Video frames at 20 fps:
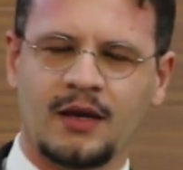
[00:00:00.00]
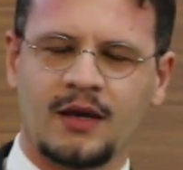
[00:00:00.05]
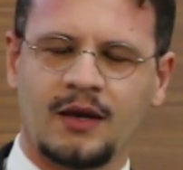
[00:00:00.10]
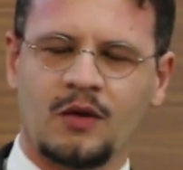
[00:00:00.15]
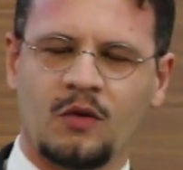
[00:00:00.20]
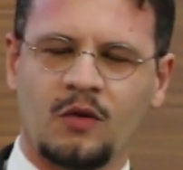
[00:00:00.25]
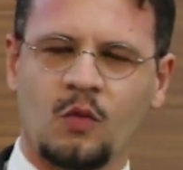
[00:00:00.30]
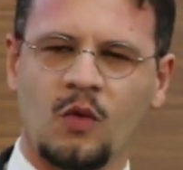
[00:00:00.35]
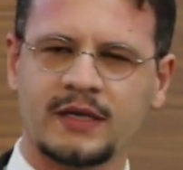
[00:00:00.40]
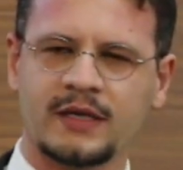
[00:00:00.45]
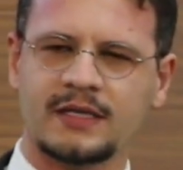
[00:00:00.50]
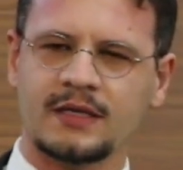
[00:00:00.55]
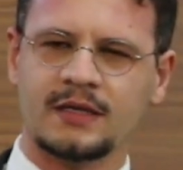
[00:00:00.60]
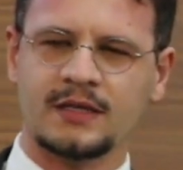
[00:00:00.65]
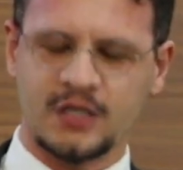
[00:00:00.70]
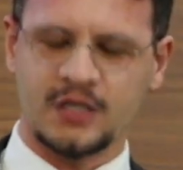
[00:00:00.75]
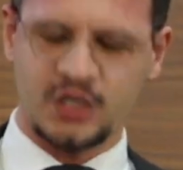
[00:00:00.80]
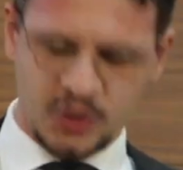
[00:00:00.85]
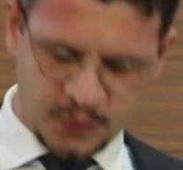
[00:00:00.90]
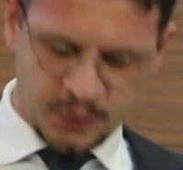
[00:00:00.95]
what did the
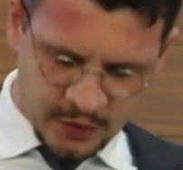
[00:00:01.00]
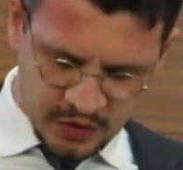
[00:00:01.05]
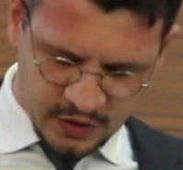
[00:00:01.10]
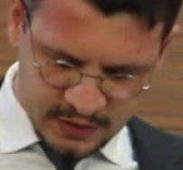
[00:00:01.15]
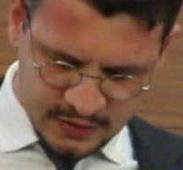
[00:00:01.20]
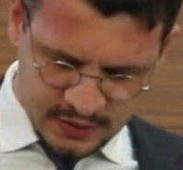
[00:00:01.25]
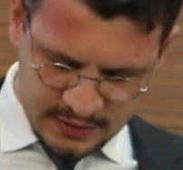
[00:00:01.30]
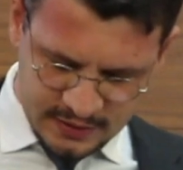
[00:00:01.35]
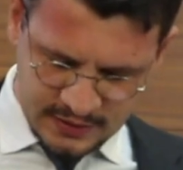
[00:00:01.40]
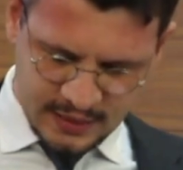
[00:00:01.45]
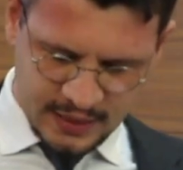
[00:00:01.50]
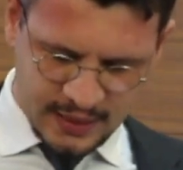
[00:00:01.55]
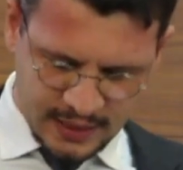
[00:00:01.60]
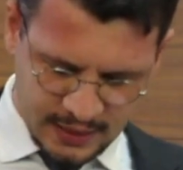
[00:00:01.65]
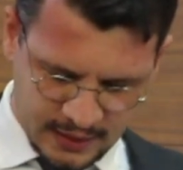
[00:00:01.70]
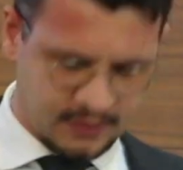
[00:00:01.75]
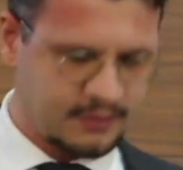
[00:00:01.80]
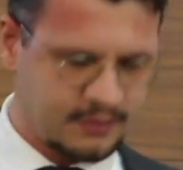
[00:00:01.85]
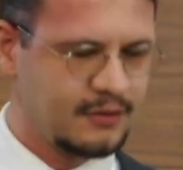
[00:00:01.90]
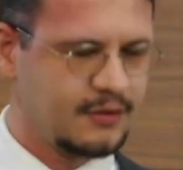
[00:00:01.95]
Spirit say
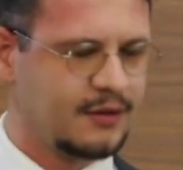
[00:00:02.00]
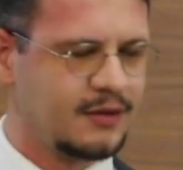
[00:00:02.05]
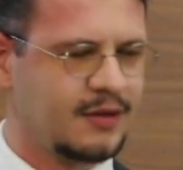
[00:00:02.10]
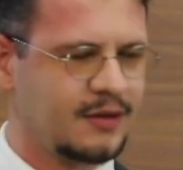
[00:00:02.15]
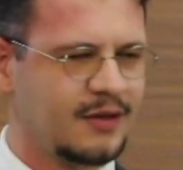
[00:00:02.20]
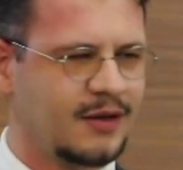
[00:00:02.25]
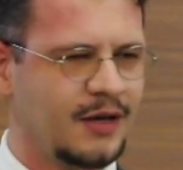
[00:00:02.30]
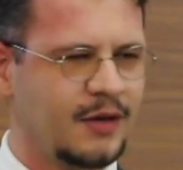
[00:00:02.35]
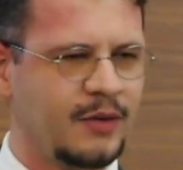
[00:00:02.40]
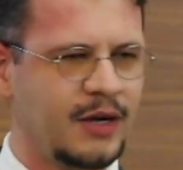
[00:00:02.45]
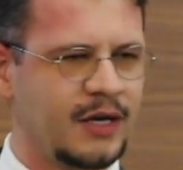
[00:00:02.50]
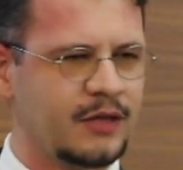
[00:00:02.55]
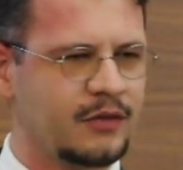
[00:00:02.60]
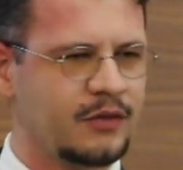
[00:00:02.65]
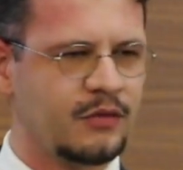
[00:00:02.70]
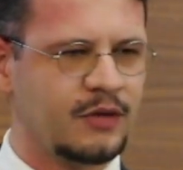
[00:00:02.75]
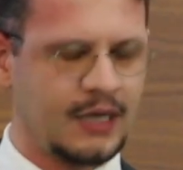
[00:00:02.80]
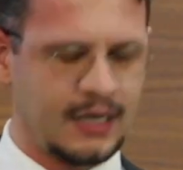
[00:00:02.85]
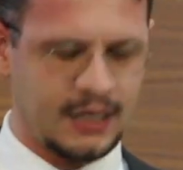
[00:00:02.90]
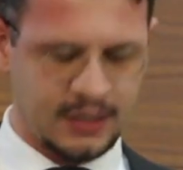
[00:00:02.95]
about the
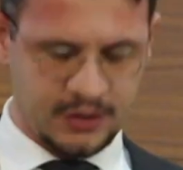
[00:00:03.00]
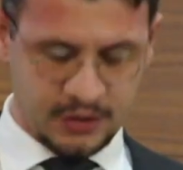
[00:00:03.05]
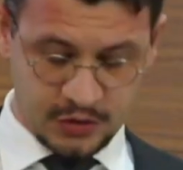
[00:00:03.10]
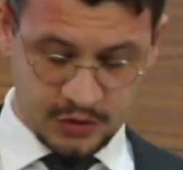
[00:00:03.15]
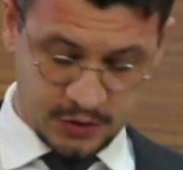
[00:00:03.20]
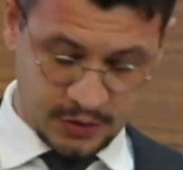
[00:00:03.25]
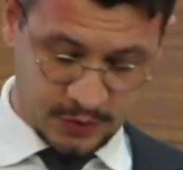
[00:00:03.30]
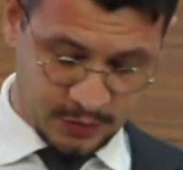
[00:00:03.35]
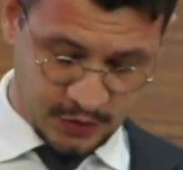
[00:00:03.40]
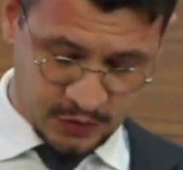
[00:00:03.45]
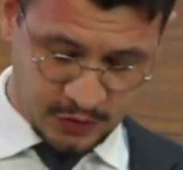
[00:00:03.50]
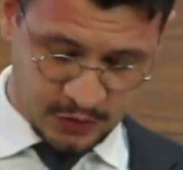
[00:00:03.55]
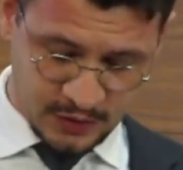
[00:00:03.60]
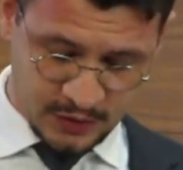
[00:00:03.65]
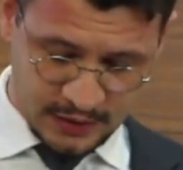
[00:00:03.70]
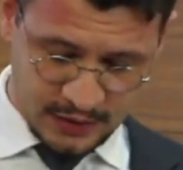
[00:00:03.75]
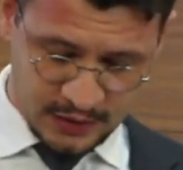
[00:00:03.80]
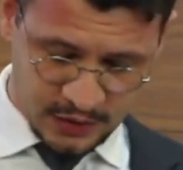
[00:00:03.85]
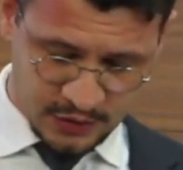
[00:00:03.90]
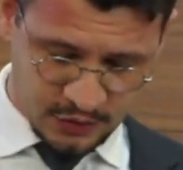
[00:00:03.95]
relationship between
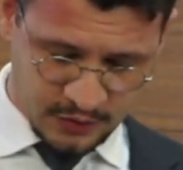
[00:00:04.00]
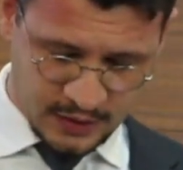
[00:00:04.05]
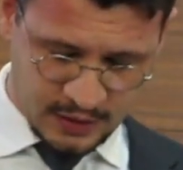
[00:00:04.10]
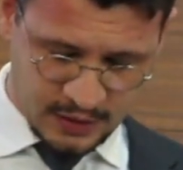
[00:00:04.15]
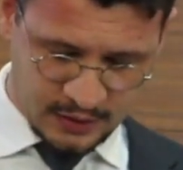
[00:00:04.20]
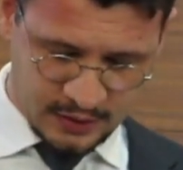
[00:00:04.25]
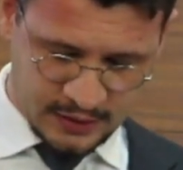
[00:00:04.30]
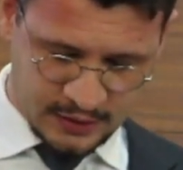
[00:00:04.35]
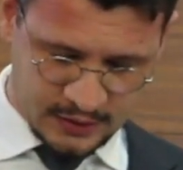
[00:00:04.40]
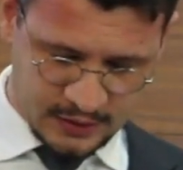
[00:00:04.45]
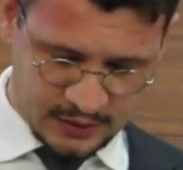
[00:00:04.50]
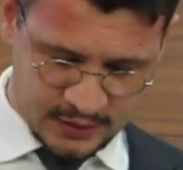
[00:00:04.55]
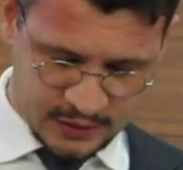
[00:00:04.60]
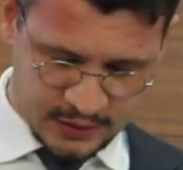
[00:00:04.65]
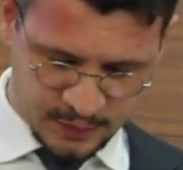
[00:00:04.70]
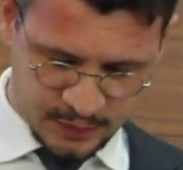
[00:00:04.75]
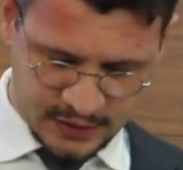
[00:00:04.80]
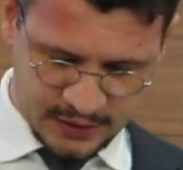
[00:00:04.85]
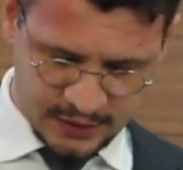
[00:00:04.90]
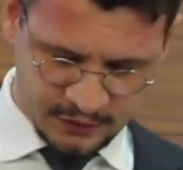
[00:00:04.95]
Israel and these
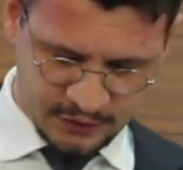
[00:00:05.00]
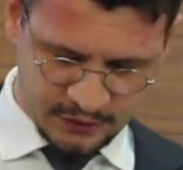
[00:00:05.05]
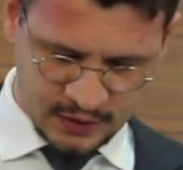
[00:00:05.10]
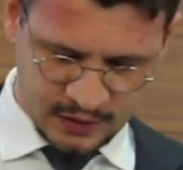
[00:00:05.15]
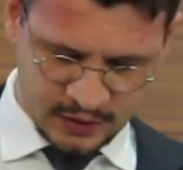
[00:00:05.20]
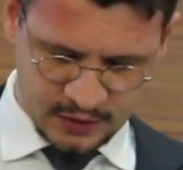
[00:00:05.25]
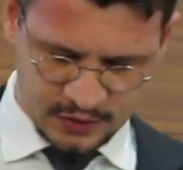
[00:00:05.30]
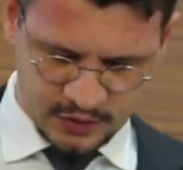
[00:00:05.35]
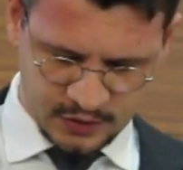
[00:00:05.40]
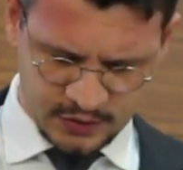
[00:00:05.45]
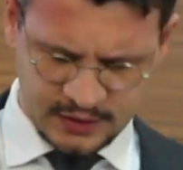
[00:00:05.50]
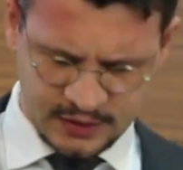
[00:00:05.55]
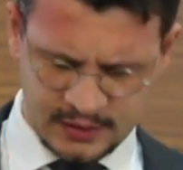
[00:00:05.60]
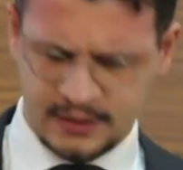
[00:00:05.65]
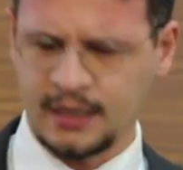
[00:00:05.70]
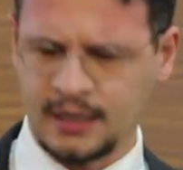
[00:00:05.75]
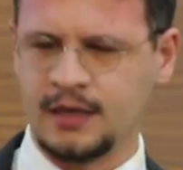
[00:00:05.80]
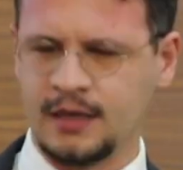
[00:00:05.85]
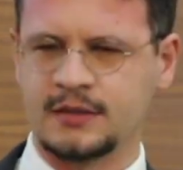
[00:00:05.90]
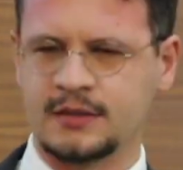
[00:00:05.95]
believing
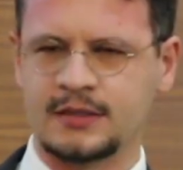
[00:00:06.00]
Gentiles?